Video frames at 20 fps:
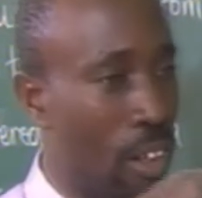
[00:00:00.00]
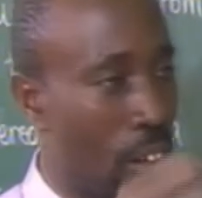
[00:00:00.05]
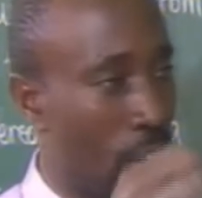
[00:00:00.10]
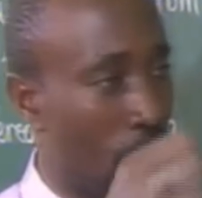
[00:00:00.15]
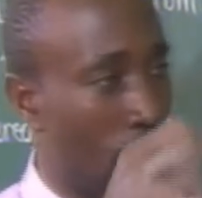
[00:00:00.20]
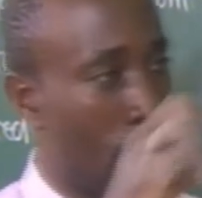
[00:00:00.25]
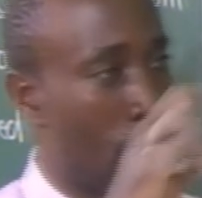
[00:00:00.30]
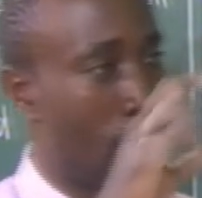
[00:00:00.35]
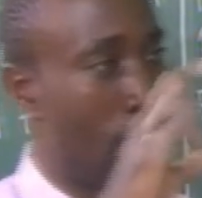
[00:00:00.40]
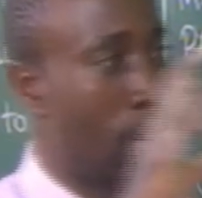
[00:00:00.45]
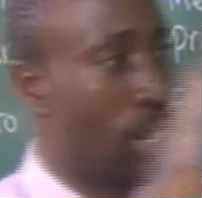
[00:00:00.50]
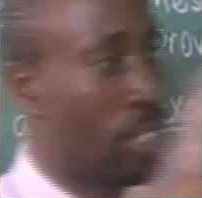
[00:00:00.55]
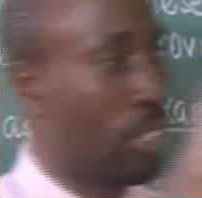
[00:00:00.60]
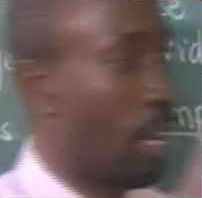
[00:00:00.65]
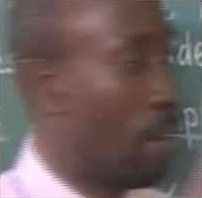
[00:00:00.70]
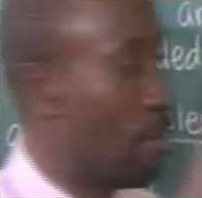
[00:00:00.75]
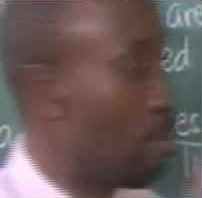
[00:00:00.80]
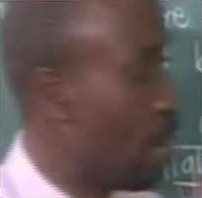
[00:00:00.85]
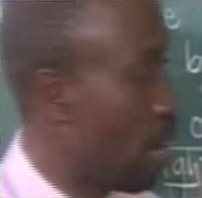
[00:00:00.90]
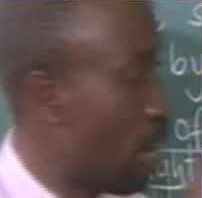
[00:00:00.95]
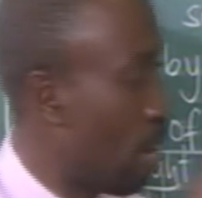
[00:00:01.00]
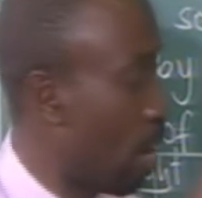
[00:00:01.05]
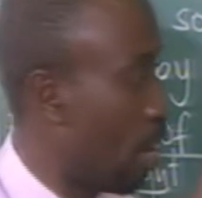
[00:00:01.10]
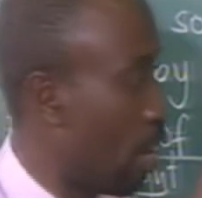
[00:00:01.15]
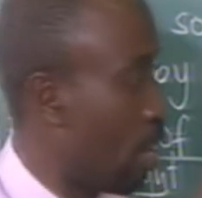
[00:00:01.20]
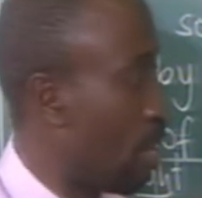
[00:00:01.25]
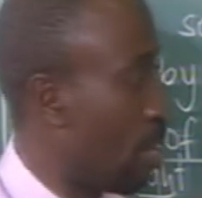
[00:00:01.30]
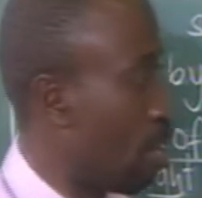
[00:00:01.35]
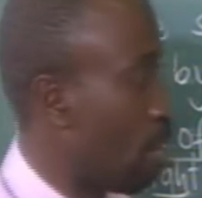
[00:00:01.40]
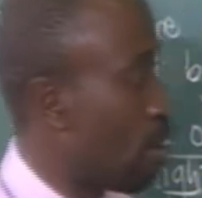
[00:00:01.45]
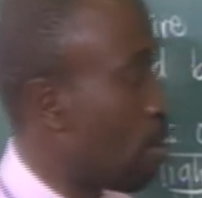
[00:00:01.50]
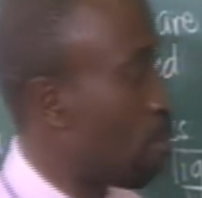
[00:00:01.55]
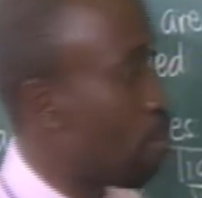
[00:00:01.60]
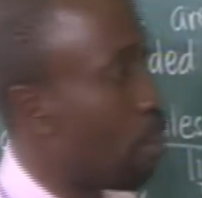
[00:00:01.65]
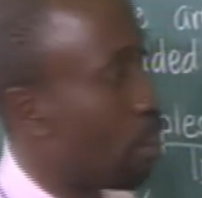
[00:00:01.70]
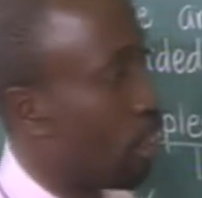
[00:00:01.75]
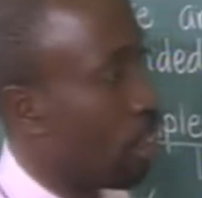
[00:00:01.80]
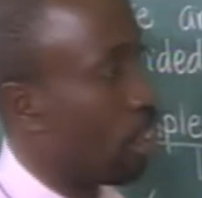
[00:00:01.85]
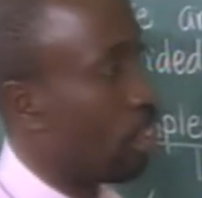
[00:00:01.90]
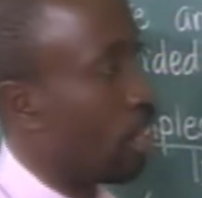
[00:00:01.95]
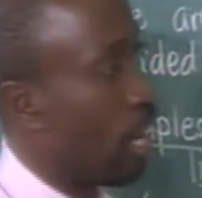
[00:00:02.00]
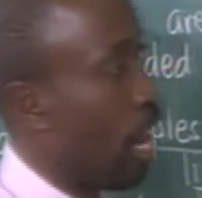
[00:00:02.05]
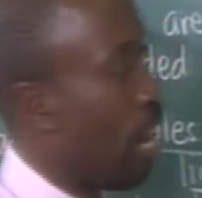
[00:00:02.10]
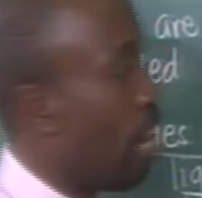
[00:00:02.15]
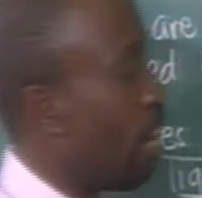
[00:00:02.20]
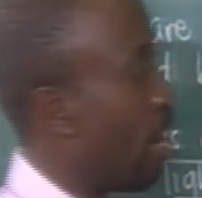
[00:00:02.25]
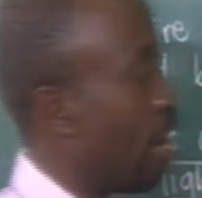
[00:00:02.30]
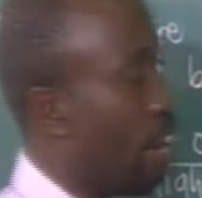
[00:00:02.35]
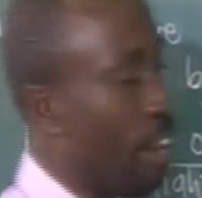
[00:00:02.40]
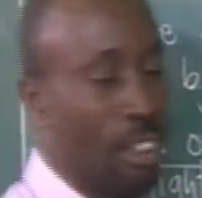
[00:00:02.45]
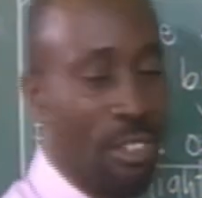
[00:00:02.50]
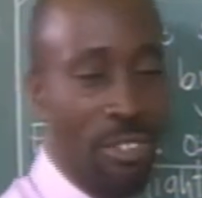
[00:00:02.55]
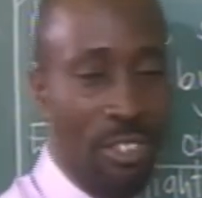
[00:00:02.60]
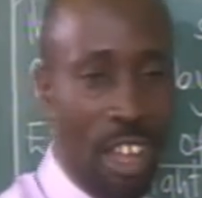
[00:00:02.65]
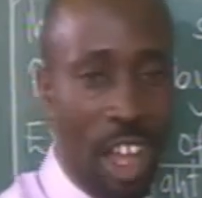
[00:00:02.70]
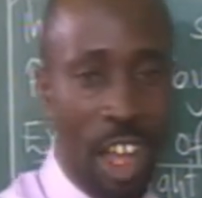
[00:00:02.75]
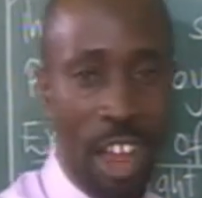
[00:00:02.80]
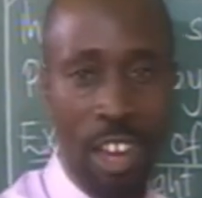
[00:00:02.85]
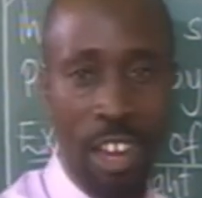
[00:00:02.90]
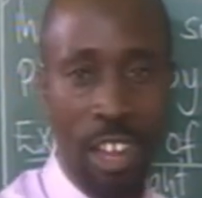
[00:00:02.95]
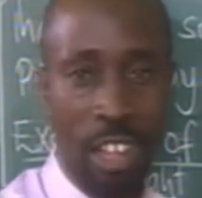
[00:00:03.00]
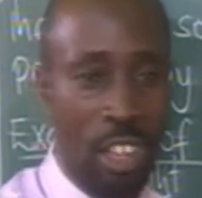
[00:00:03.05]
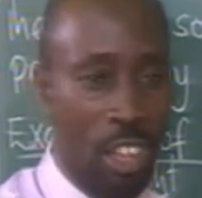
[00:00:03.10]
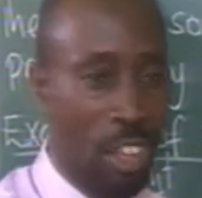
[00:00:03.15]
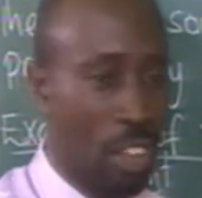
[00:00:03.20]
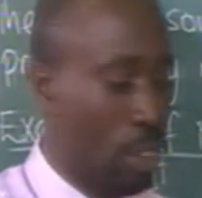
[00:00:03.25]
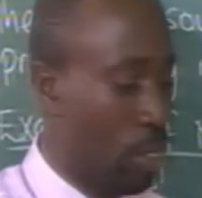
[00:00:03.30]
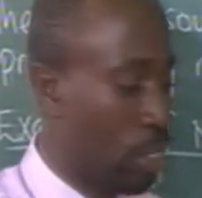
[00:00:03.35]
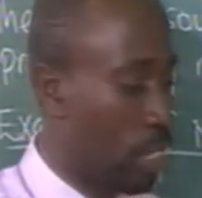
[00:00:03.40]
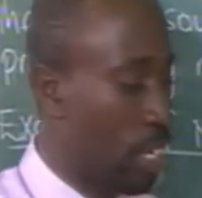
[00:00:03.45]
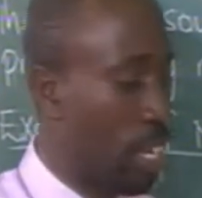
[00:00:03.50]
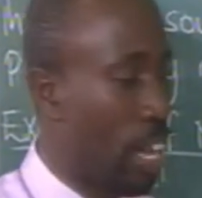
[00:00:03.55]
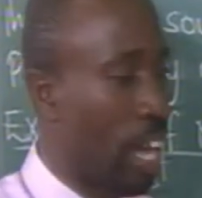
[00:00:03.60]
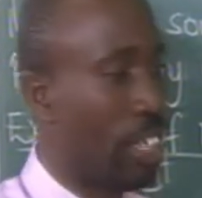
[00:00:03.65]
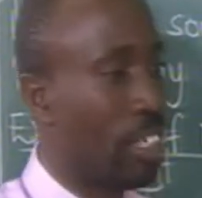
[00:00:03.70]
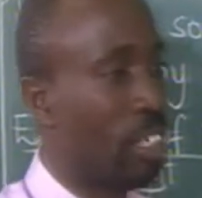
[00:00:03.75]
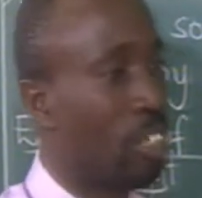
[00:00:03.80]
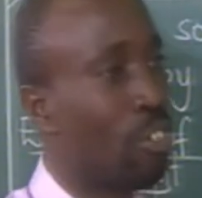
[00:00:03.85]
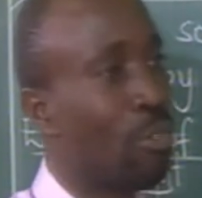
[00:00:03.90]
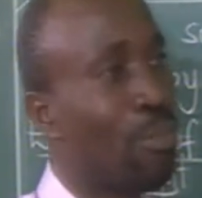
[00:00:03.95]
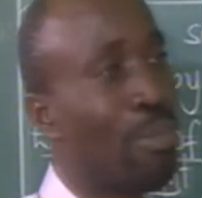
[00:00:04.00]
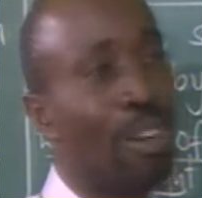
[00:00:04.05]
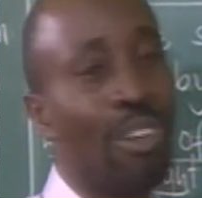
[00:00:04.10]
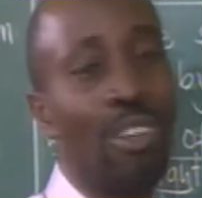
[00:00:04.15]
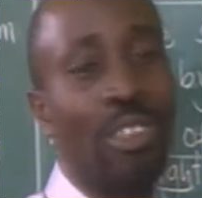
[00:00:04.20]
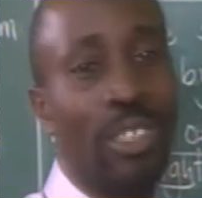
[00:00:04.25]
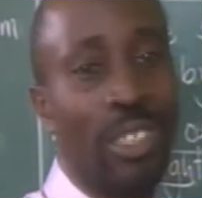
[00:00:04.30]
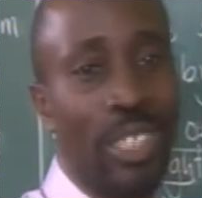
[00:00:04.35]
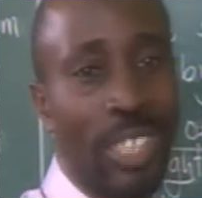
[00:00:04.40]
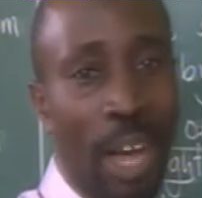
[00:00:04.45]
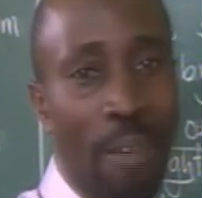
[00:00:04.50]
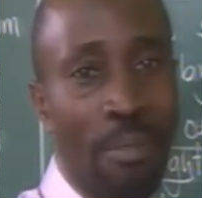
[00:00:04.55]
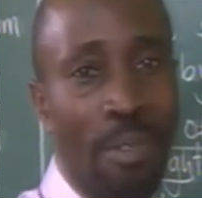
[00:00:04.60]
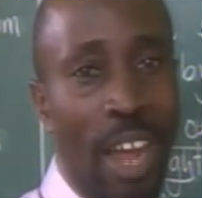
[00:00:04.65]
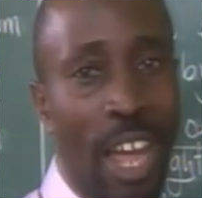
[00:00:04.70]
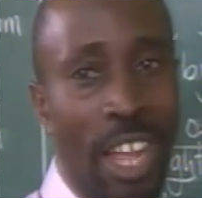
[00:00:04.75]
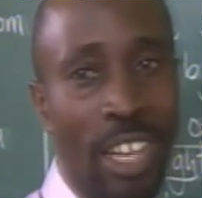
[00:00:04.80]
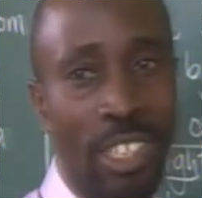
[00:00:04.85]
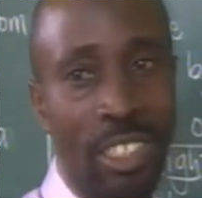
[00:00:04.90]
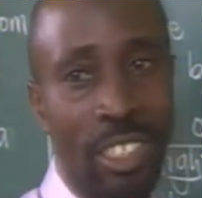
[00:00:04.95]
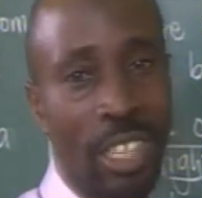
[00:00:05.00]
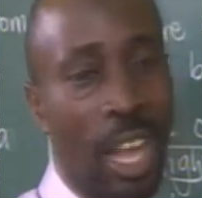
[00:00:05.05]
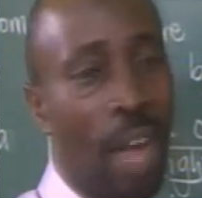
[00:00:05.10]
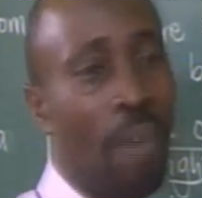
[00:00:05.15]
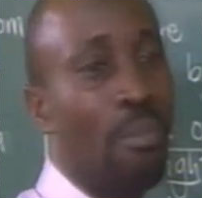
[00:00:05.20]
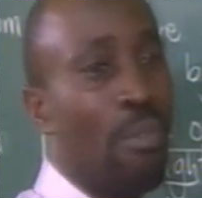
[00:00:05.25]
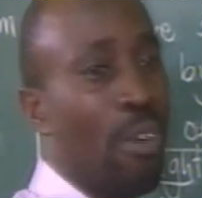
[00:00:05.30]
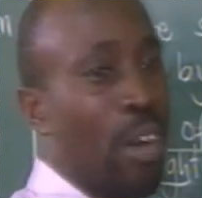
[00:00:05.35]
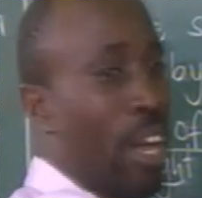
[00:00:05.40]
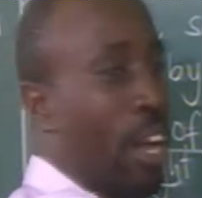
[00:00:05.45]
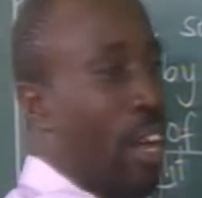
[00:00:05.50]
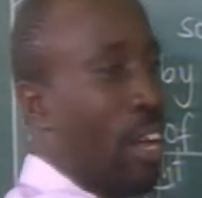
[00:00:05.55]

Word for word: And you press a mirror, you put it under the sun, you see that it will produce some light somewhere.